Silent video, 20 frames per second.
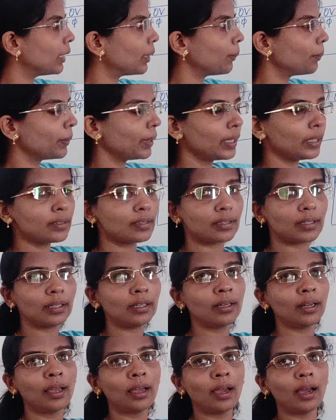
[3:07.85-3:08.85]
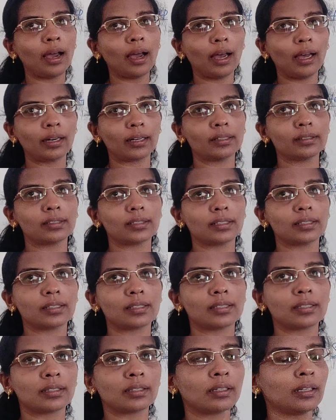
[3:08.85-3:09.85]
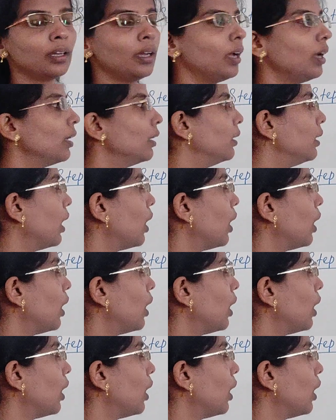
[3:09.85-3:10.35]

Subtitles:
terminals in RHS.